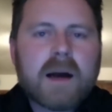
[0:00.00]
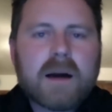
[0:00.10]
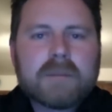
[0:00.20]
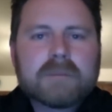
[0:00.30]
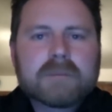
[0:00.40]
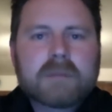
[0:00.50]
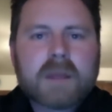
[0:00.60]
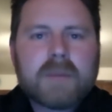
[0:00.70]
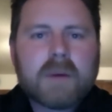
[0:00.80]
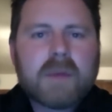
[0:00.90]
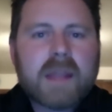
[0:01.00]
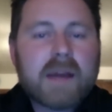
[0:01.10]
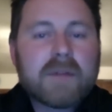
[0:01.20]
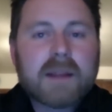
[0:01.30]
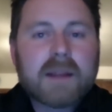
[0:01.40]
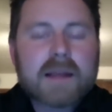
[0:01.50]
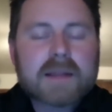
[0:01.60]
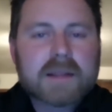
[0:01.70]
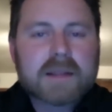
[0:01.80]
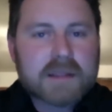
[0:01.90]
Um, but we have a lot of